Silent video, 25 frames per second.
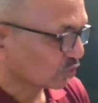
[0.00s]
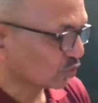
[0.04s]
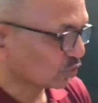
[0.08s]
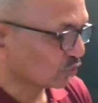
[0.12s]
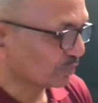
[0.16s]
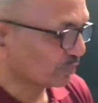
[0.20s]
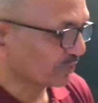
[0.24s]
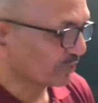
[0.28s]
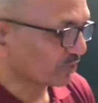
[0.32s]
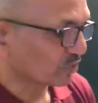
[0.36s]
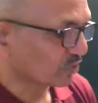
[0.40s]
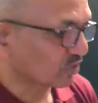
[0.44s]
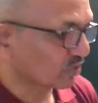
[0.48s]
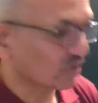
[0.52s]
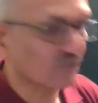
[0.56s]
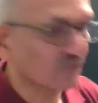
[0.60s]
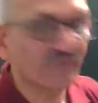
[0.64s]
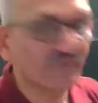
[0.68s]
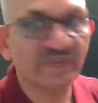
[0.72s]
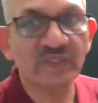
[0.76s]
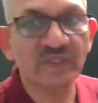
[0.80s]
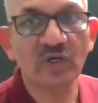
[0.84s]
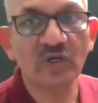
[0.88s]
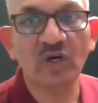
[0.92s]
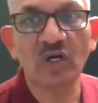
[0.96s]

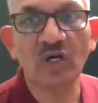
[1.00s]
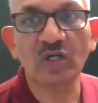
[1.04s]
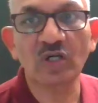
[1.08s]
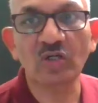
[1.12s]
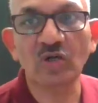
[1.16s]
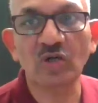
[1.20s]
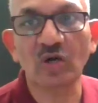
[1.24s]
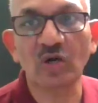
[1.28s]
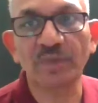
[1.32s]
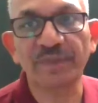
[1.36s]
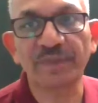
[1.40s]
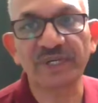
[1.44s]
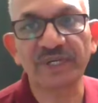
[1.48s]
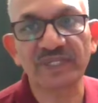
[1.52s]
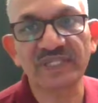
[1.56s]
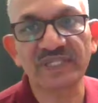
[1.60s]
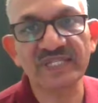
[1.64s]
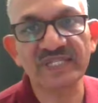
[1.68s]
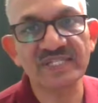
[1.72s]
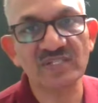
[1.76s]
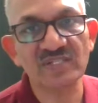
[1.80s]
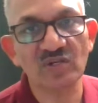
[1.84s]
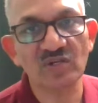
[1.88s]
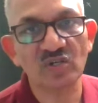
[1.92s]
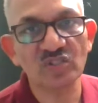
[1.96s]
2-butanol with hot copper.
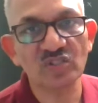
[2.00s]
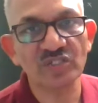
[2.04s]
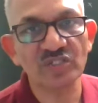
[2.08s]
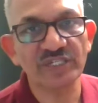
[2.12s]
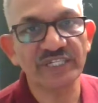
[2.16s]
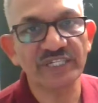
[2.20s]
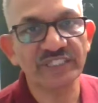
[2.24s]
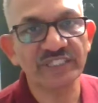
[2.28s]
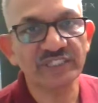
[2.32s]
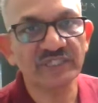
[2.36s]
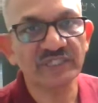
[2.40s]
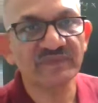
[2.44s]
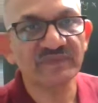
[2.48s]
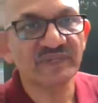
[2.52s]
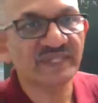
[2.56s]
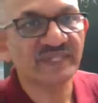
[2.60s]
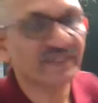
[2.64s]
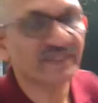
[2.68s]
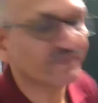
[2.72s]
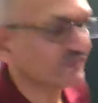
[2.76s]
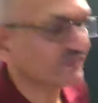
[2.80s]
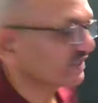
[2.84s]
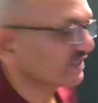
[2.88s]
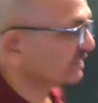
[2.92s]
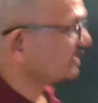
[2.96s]
This is oxidation will
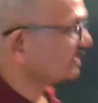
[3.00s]
give a